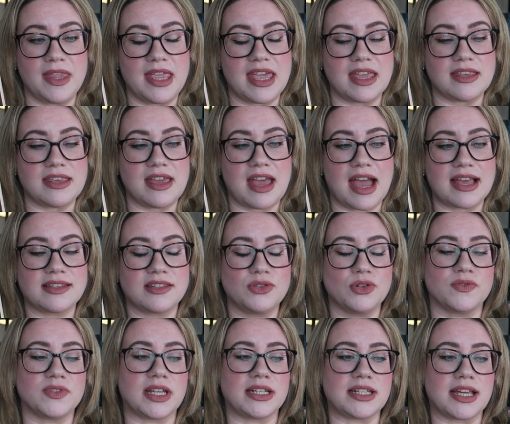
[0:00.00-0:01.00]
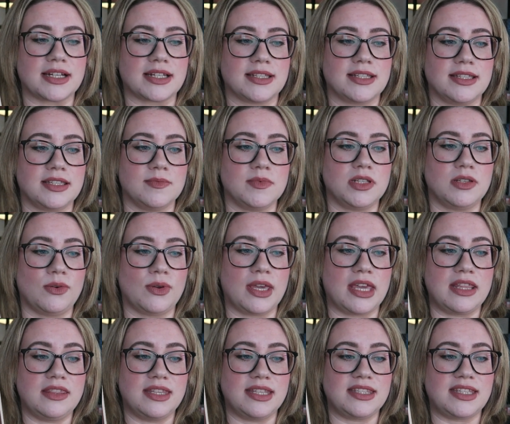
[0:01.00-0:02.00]
It has a sort of didacticism to it
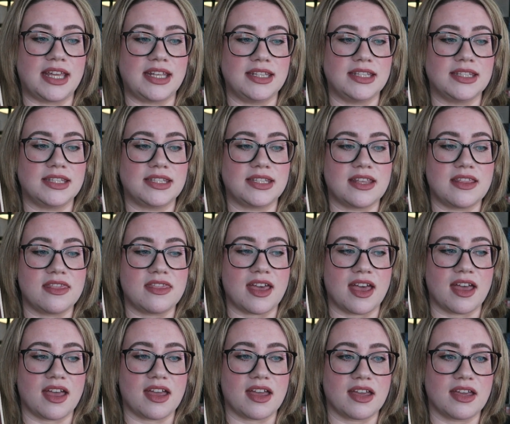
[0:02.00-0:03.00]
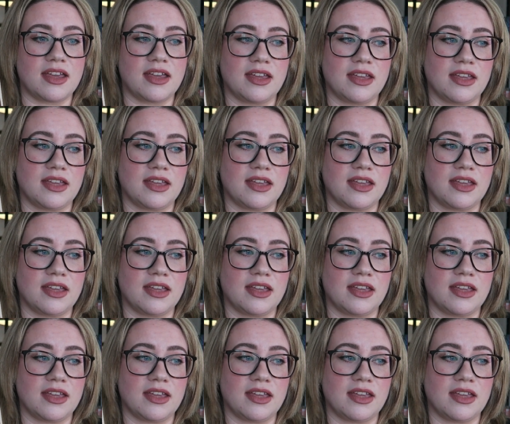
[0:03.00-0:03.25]
in the sense that